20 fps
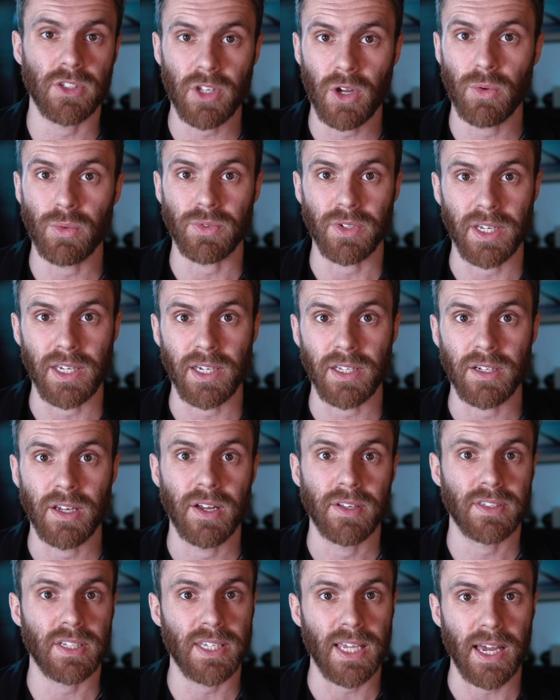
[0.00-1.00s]
You don't need
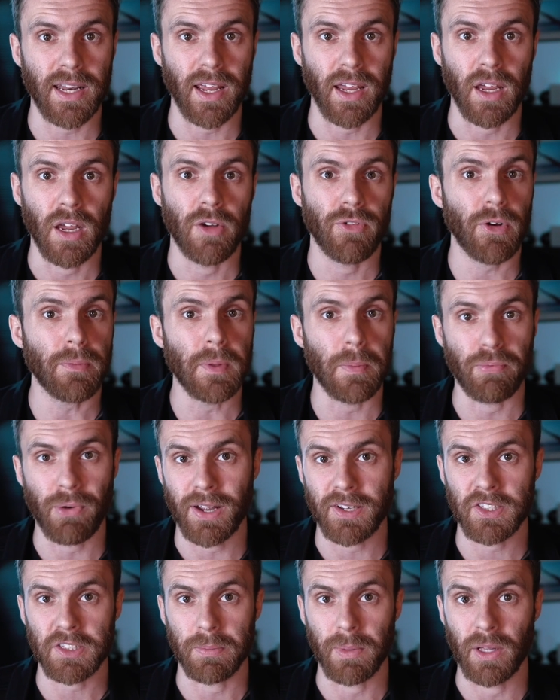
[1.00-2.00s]
to get it from the
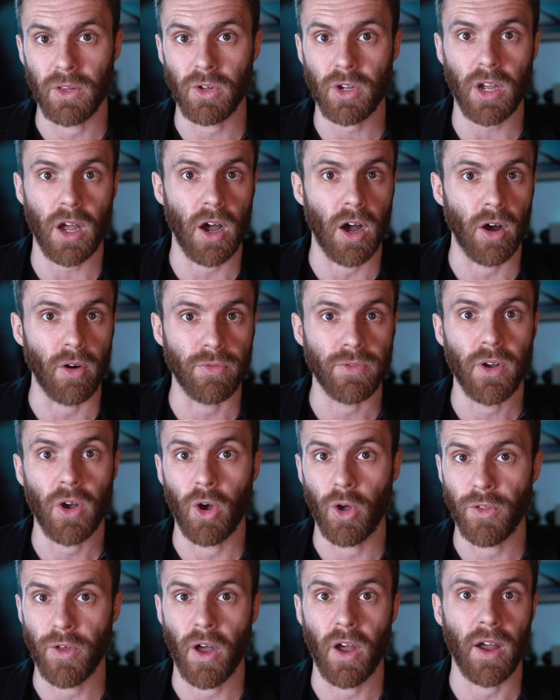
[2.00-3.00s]
breast milk milk of
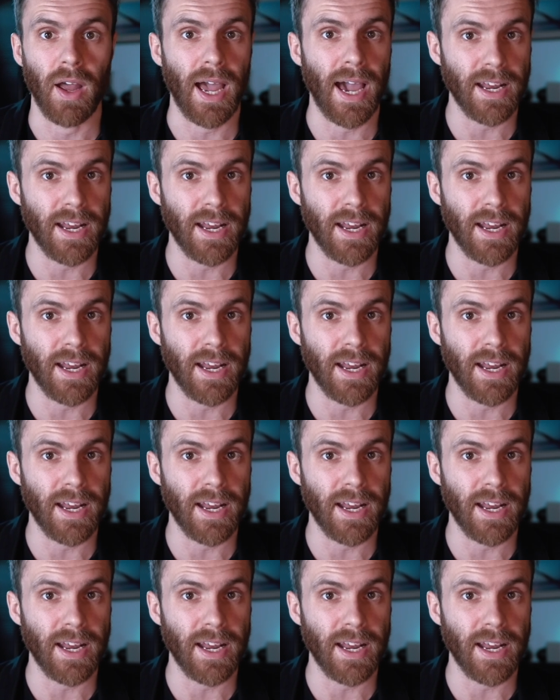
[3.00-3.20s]
other